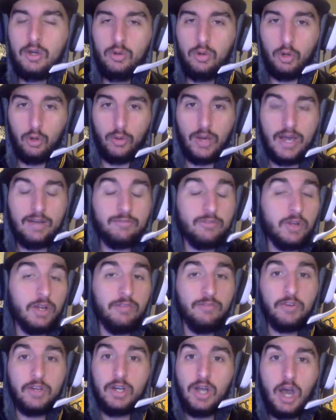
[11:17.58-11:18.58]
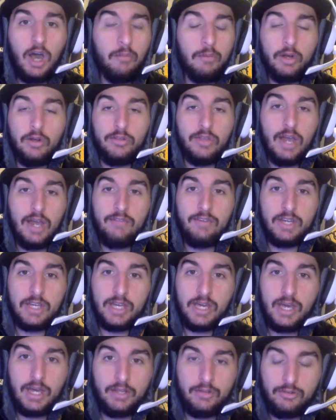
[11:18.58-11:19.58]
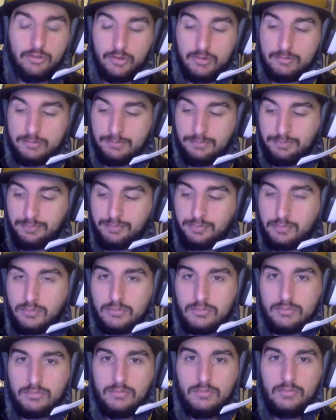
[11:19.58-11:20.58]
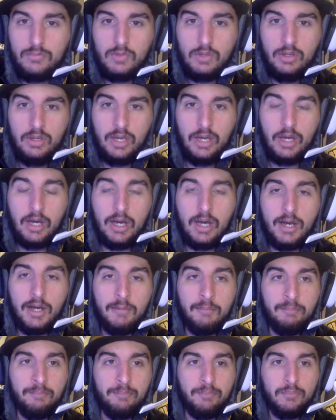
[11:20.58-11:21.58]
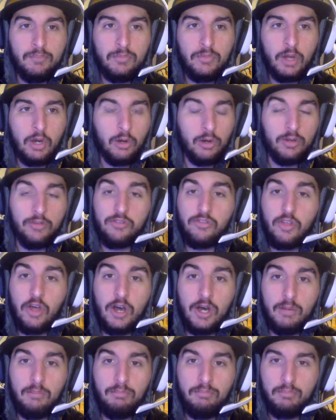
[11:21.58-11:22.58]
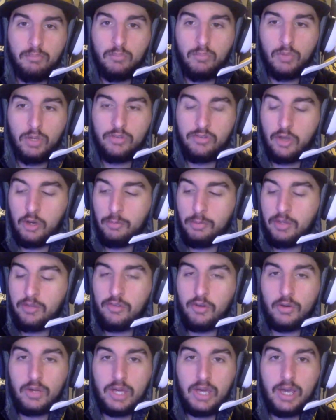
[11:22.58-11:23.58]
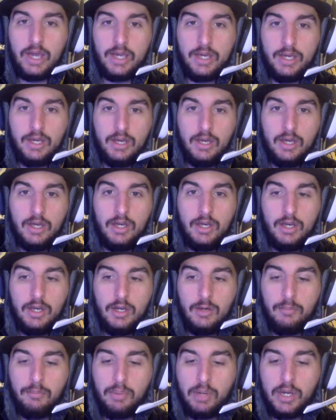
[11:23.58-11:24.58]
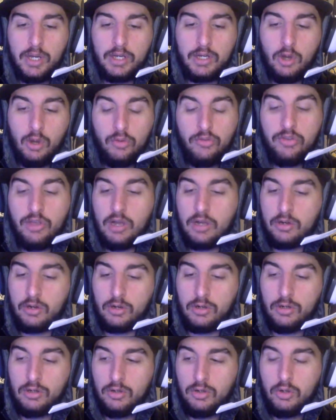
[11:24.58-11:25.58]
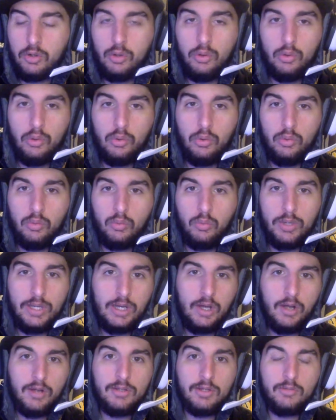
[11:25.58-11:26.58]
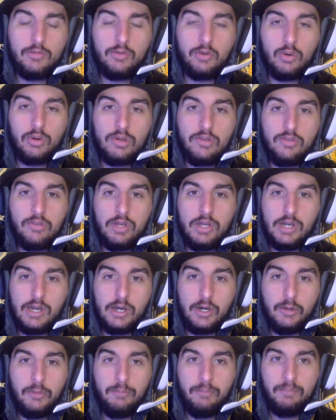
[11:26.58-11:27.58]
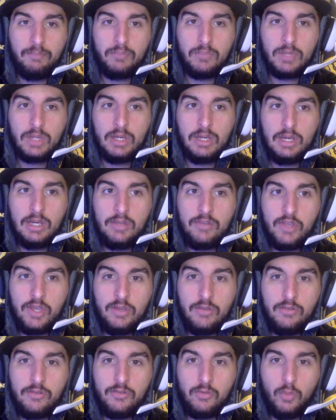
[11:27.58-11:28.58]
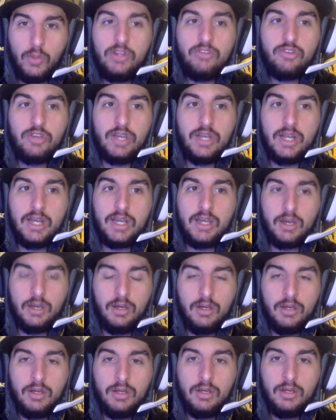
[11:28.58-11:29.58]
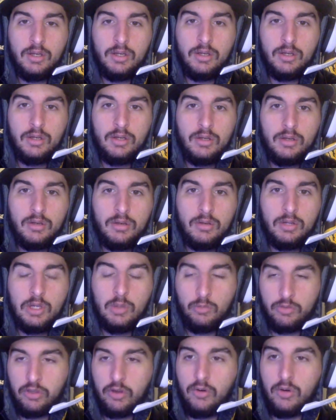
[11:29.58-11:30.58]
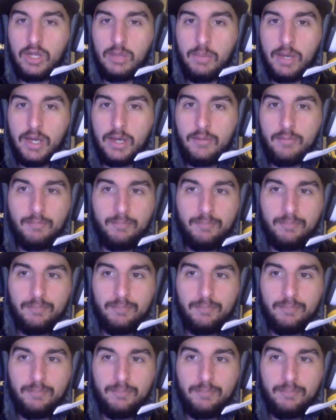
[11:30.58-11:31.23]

who, after a phenomenal diving catch, hurt his thumb. Let's hope he's okay. But Cole Tucker, who we all notoriously know, is a switch-hitting utility man.